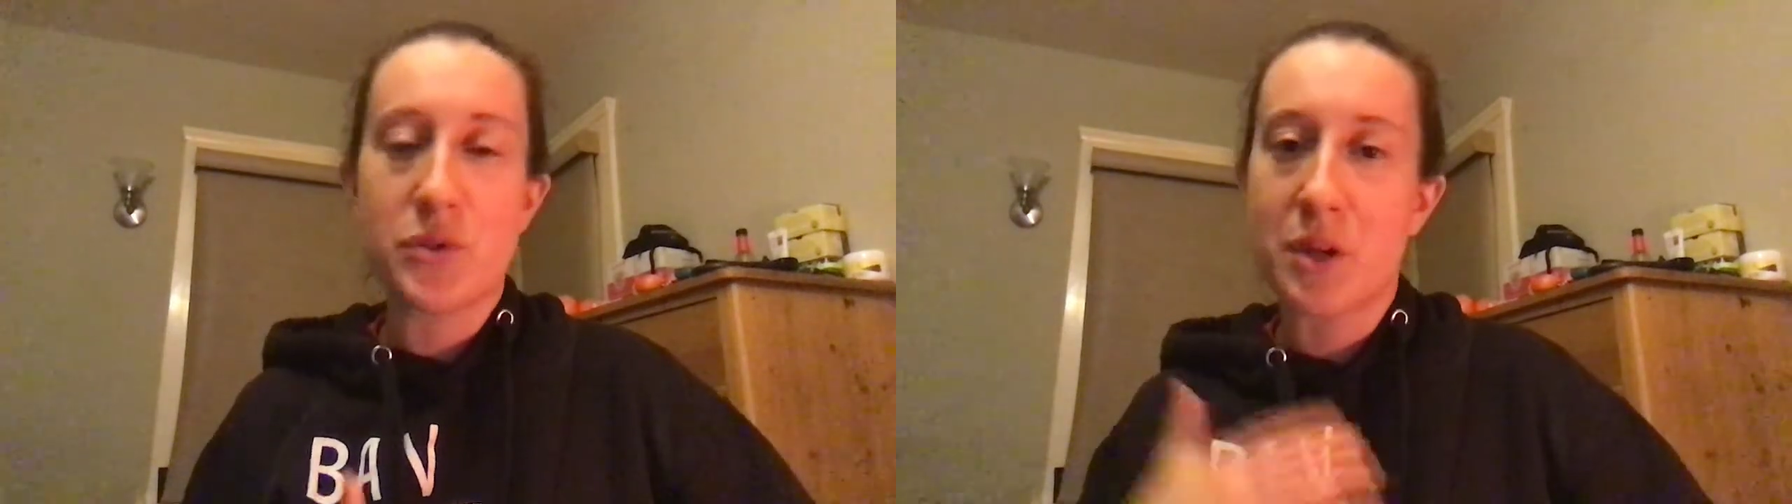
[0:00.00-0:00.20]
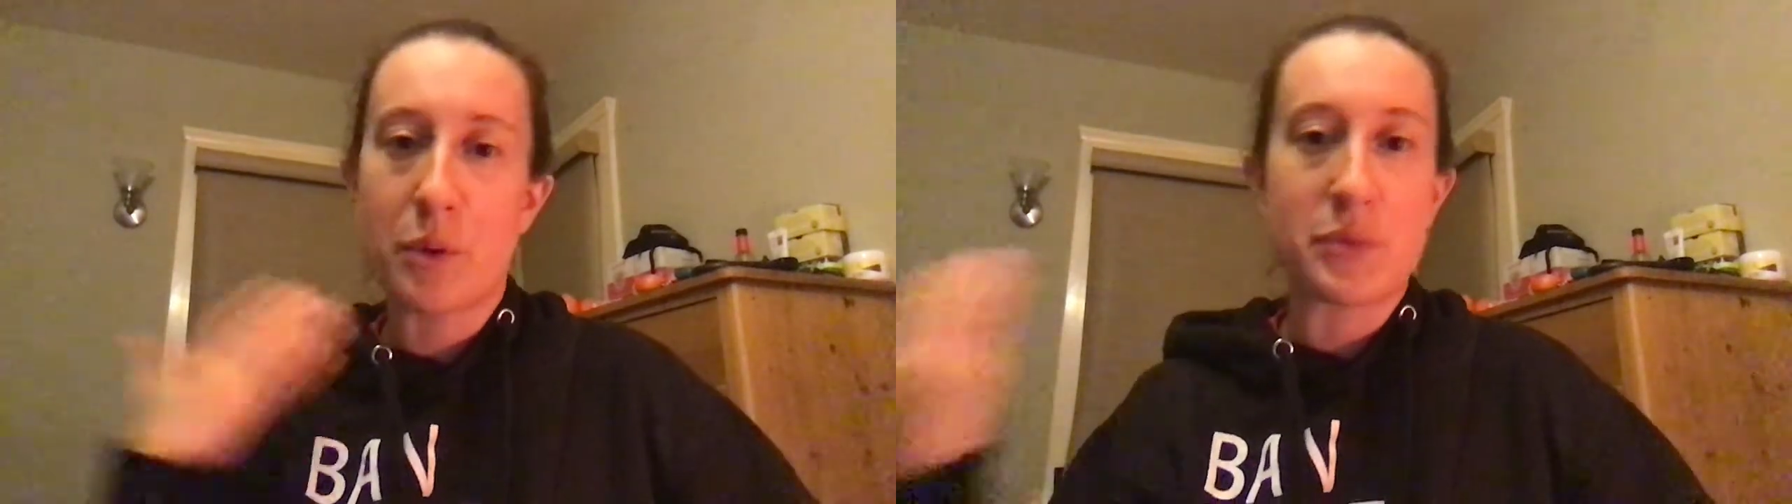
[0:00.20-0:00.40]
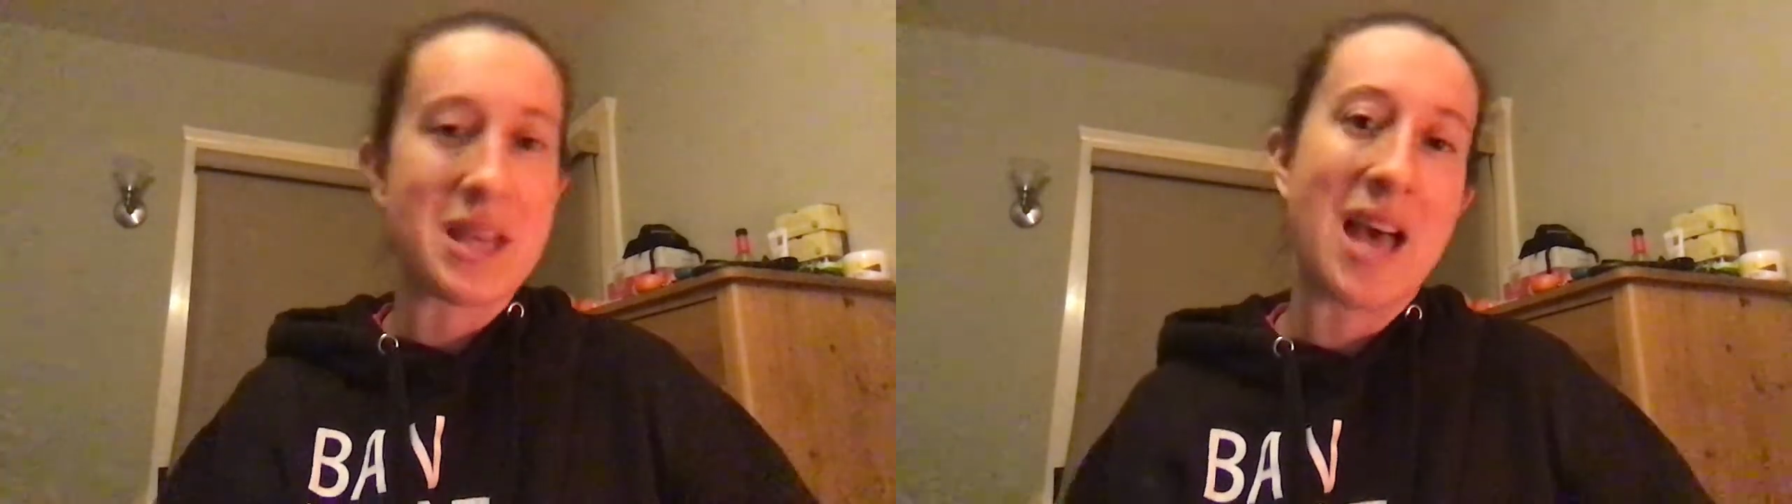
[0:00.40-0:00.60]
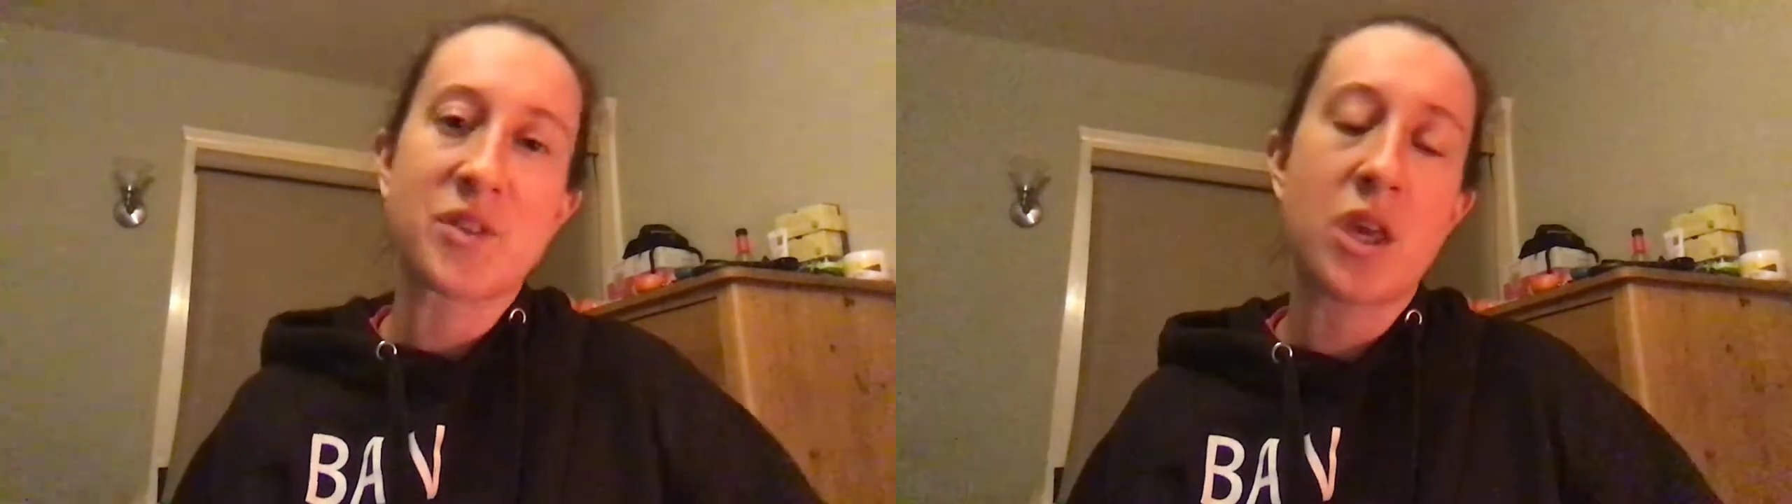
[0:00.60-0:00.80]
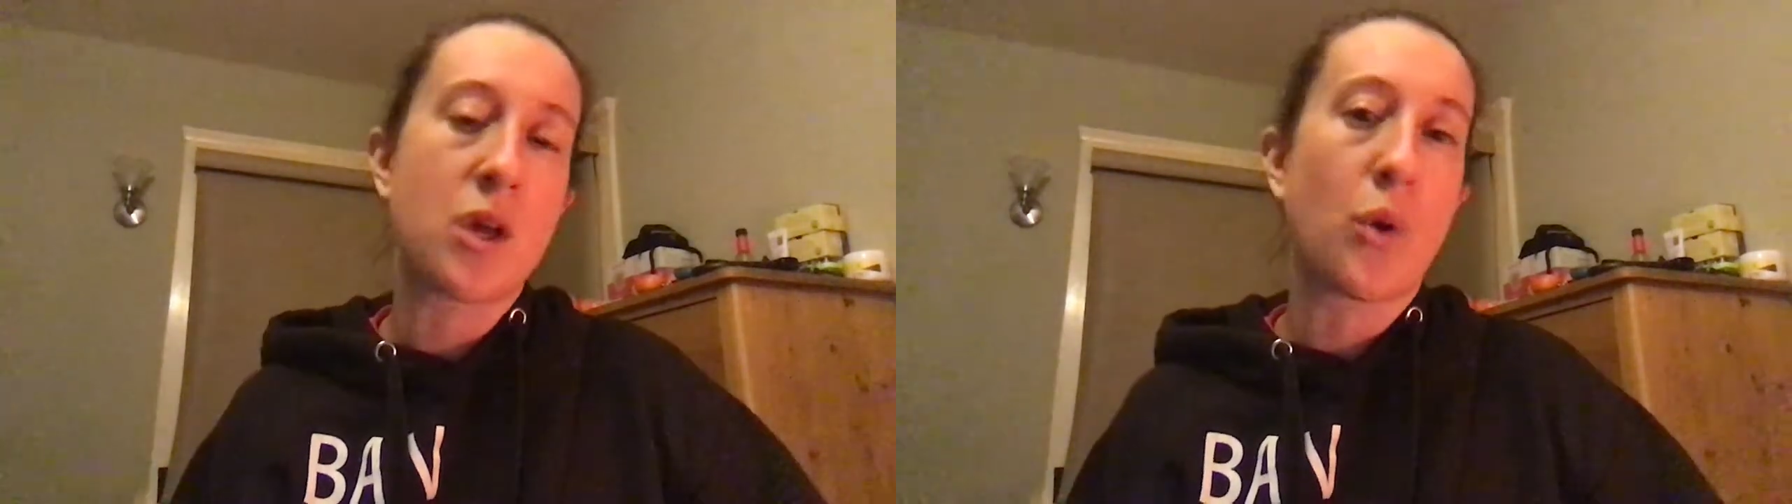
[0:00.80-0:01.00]
someone was
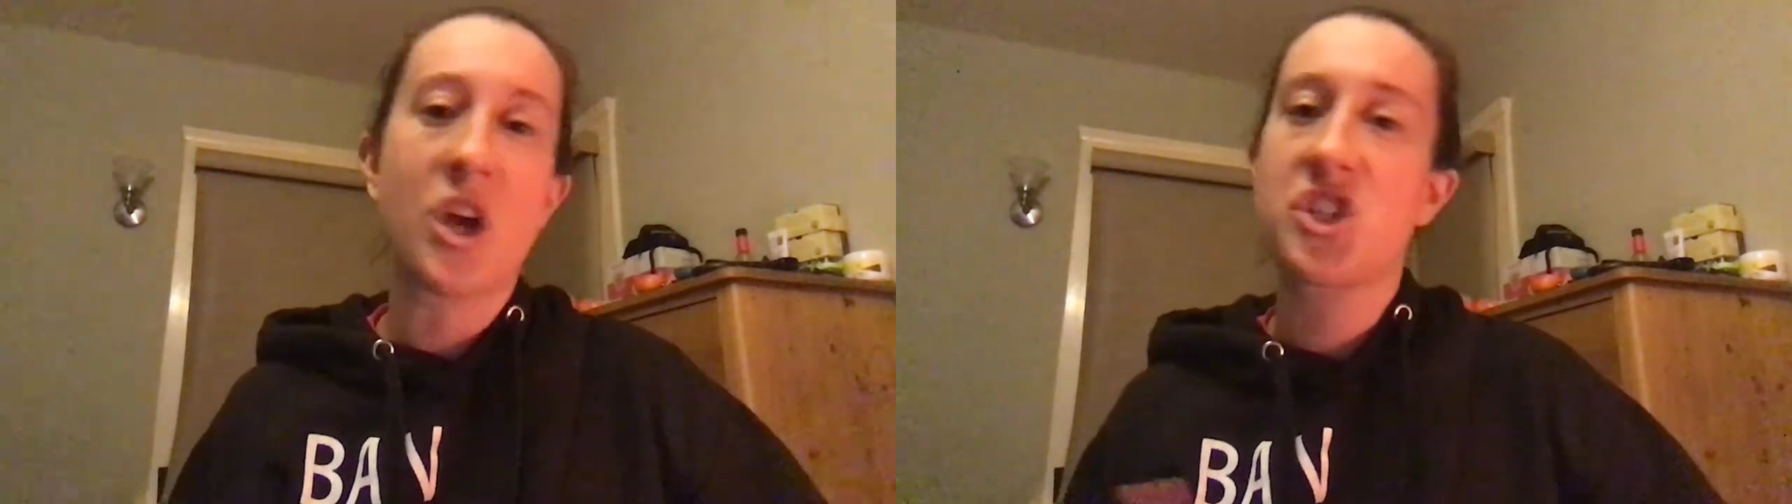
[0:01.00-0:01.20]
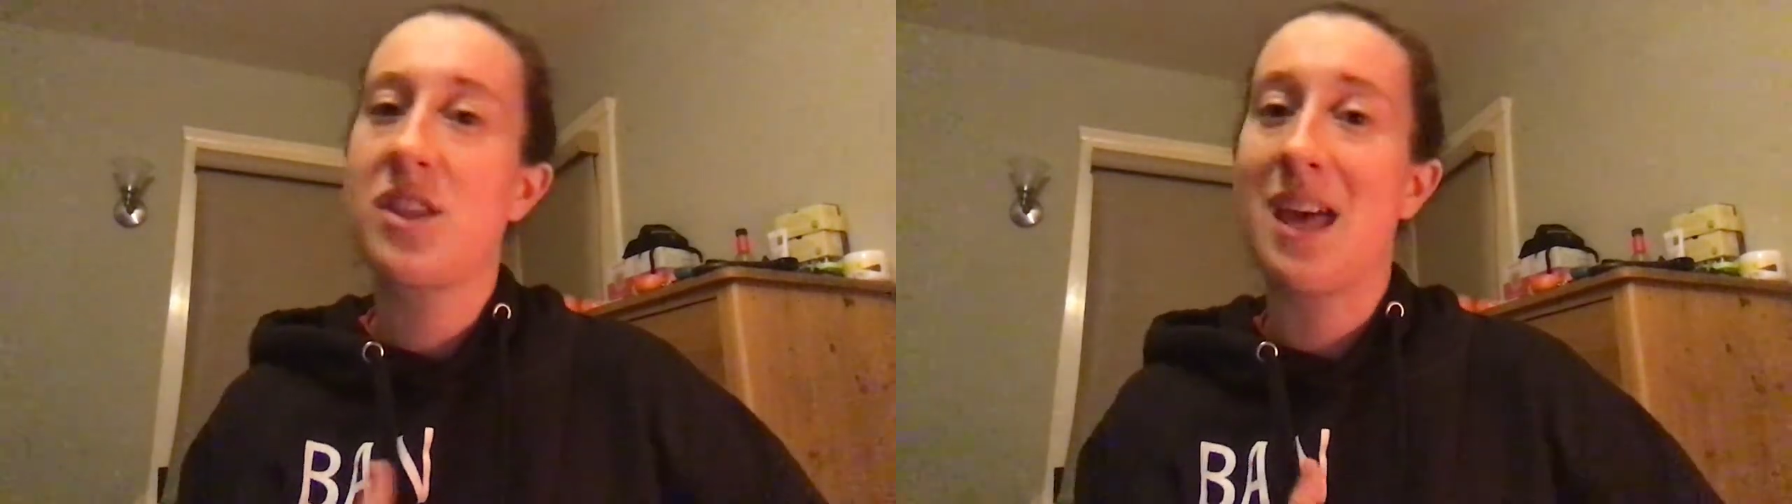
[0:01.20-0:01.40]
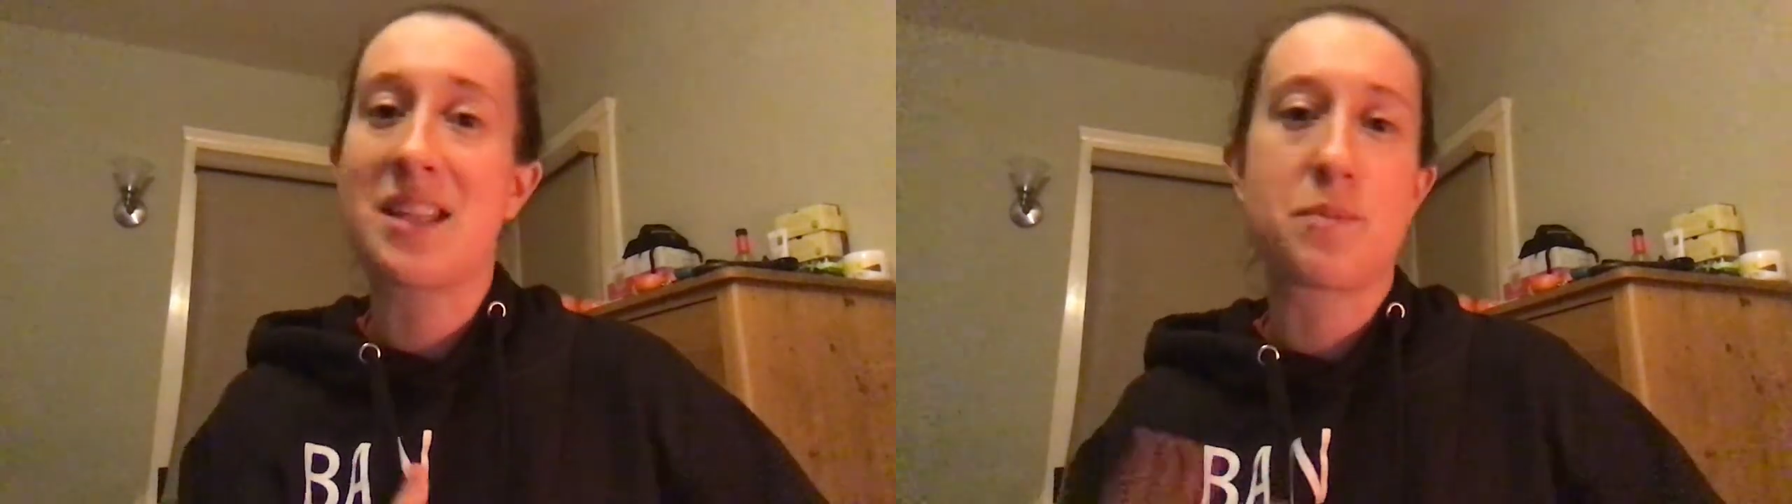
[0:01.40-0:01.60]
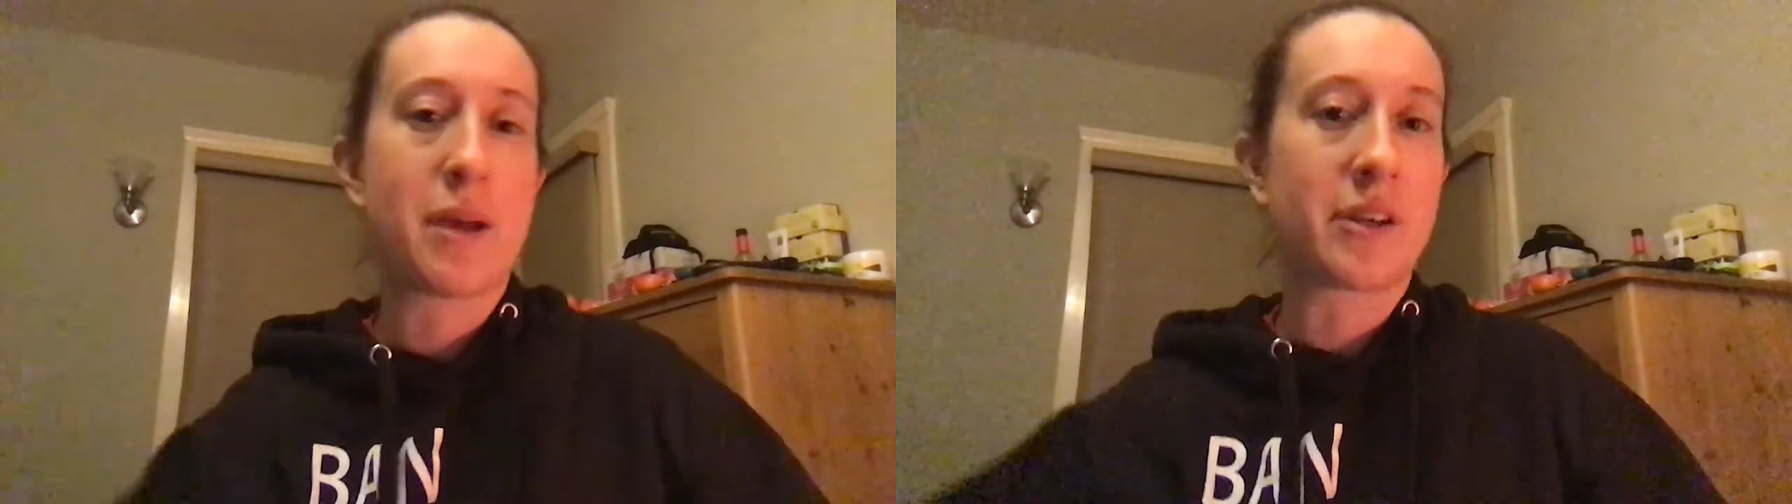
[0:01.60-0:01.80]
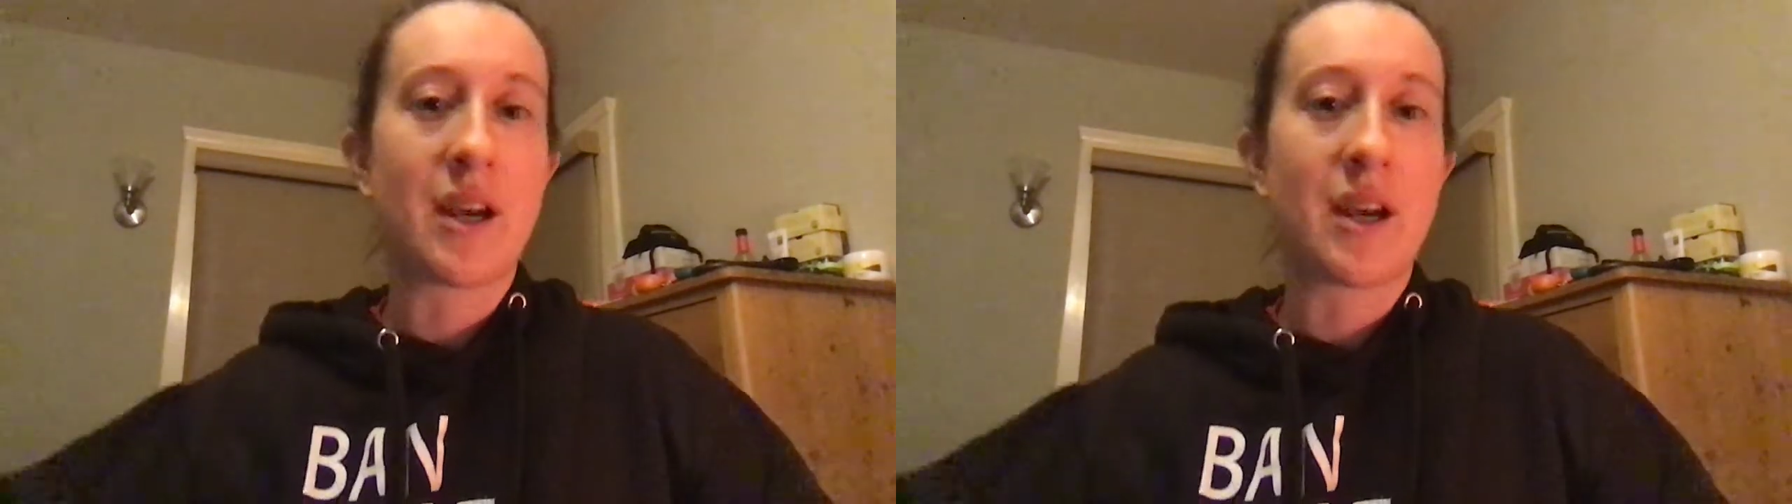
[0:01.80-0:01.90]
asking you a question that it's better